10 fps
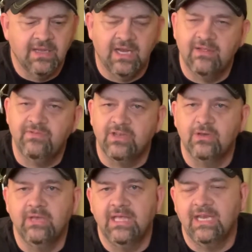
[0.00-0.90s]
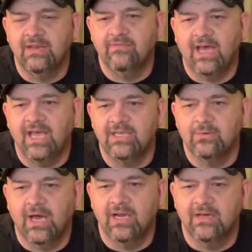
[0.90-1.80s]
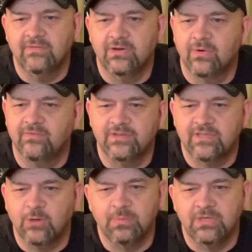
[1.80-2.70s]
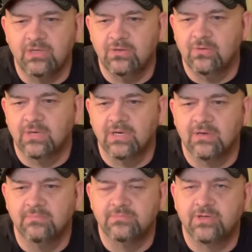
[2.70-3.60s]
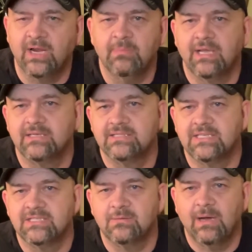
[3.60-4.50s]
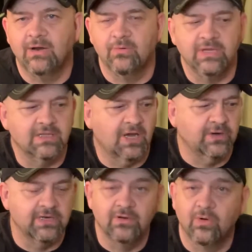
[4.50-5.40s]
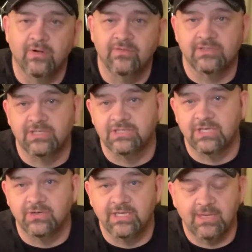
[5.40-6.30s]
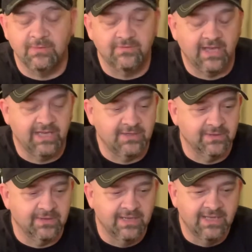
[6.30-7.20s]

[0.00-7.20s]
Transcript: And if you do get any value out of it, or if it's helping you try to make a decision about reloading, or if it's just entertainment value,